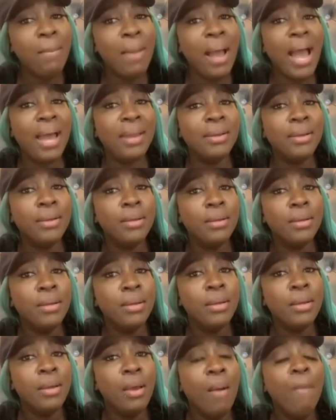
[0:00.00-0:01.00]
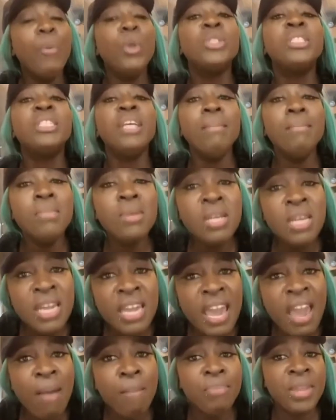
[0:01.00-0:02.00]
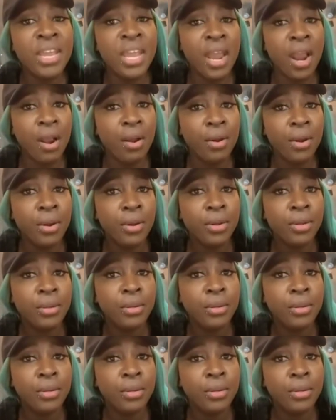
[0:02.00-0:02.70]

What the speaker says: man. Put him name there.